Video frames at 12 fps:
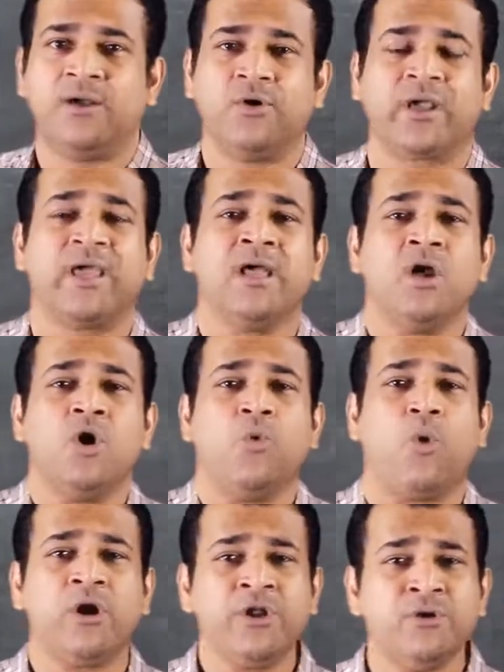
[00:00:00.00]
Okay,
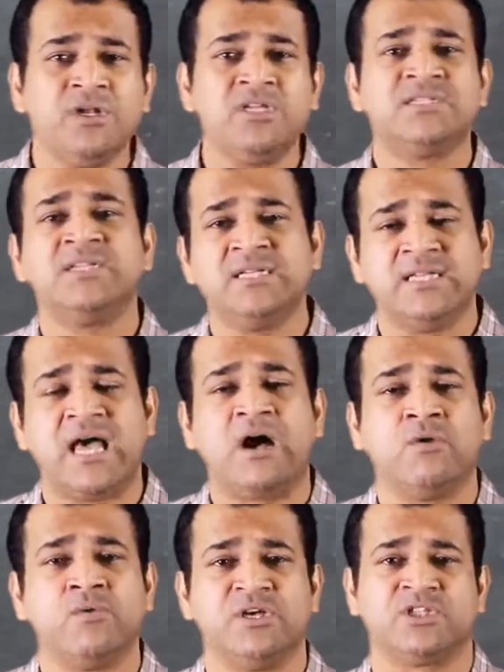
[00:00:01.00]
what you listen
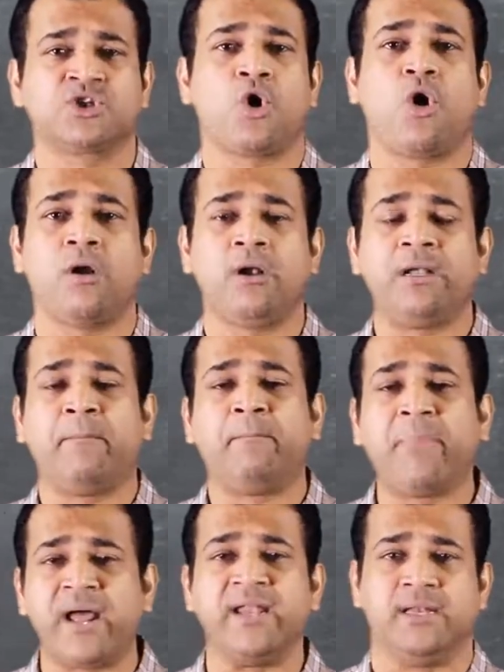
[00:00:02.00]
now is called
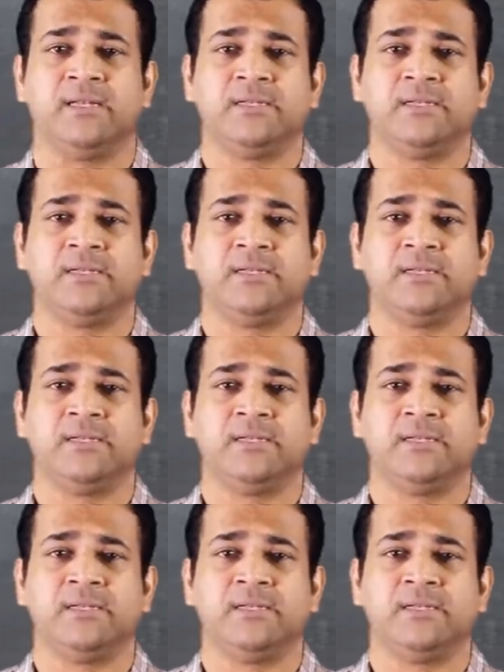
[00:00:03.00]
pun.